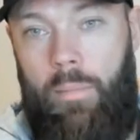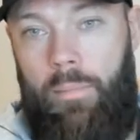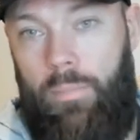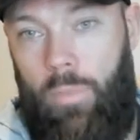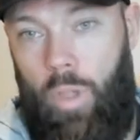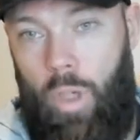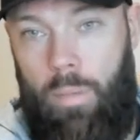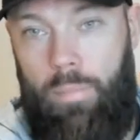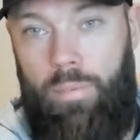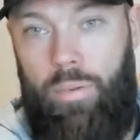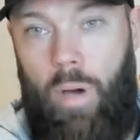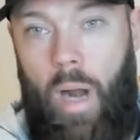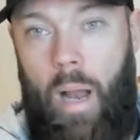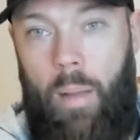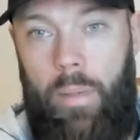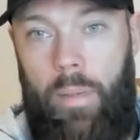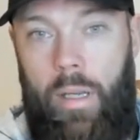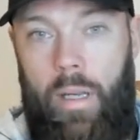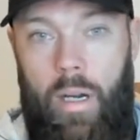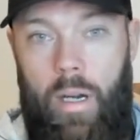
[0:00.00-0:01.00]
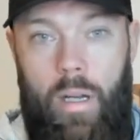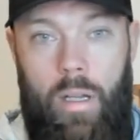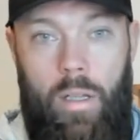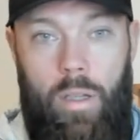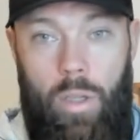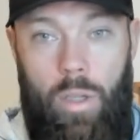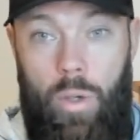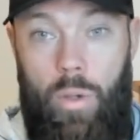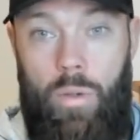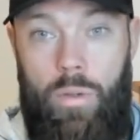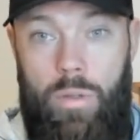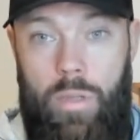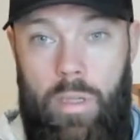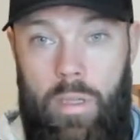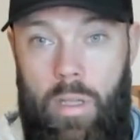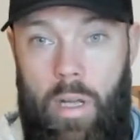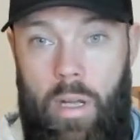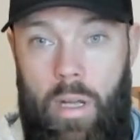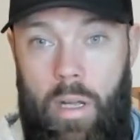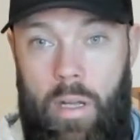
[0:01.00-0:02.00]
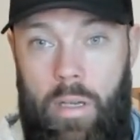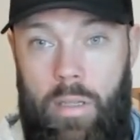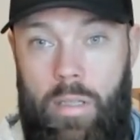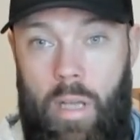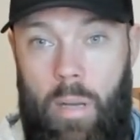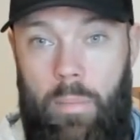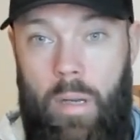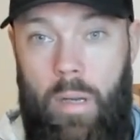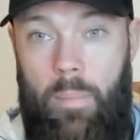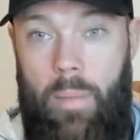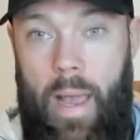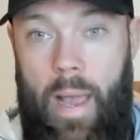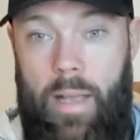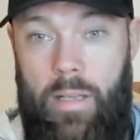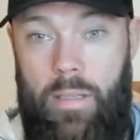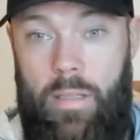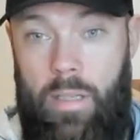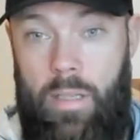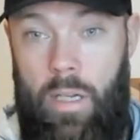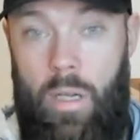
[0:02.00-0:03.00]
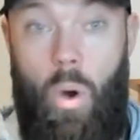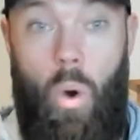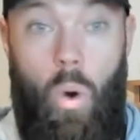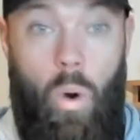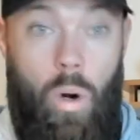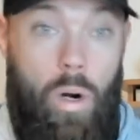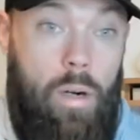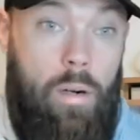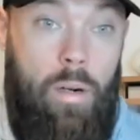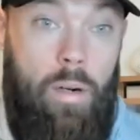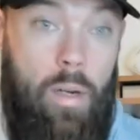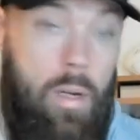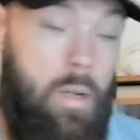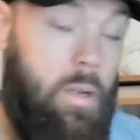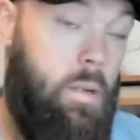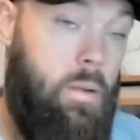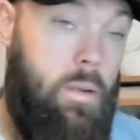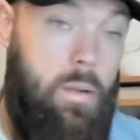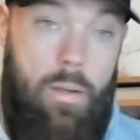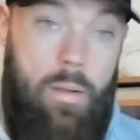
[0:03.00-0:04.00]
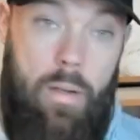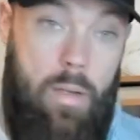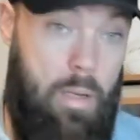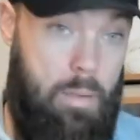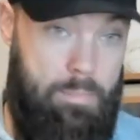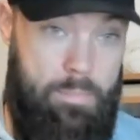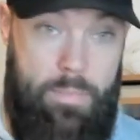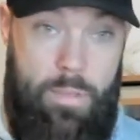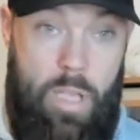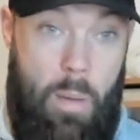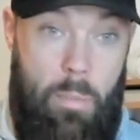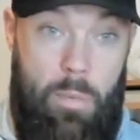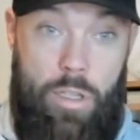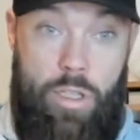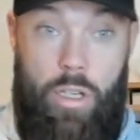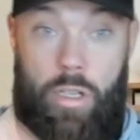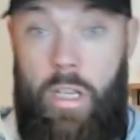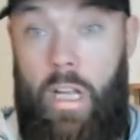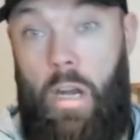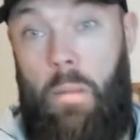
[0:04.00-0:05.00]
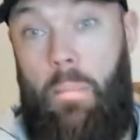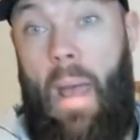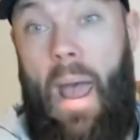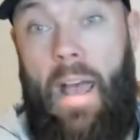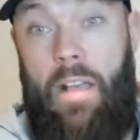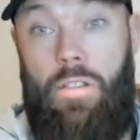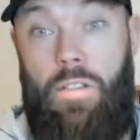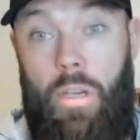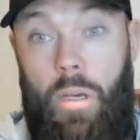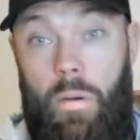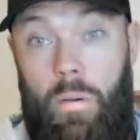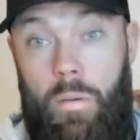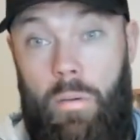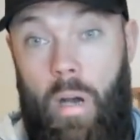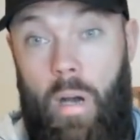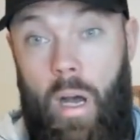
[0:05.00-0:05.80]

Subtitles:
you're probably going to lose in some capacity, or someone's just going to pass you.